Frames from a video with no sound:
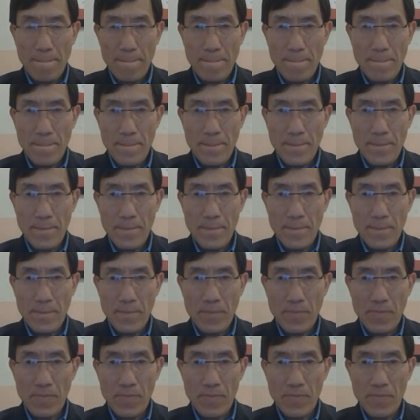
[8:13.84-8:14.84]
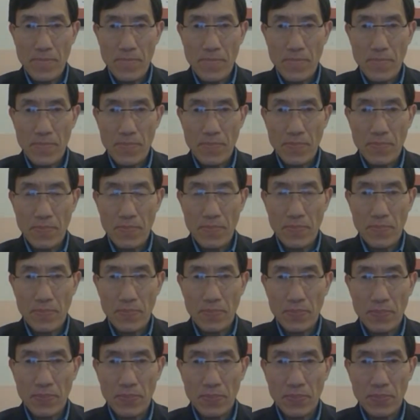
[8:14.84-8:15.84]

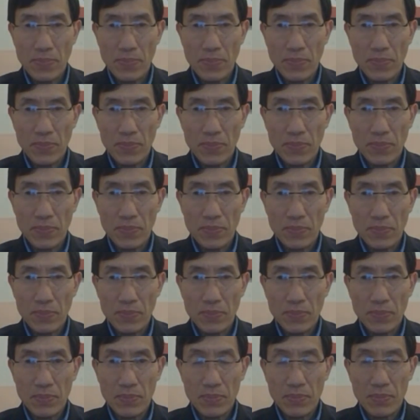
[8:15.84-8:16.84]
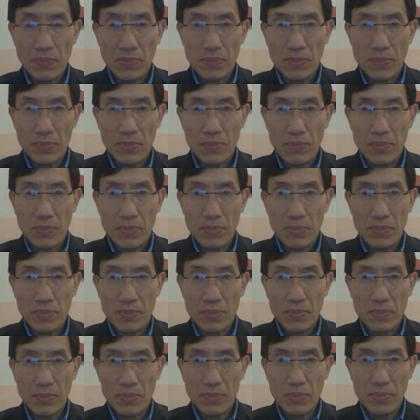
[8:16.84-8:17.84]

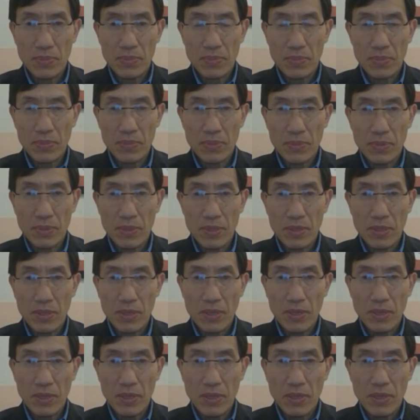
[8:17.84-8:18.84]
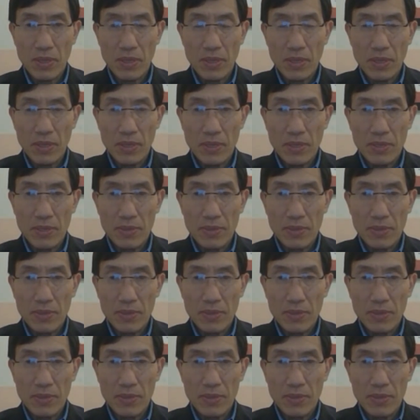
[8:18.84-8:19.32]
[no speech]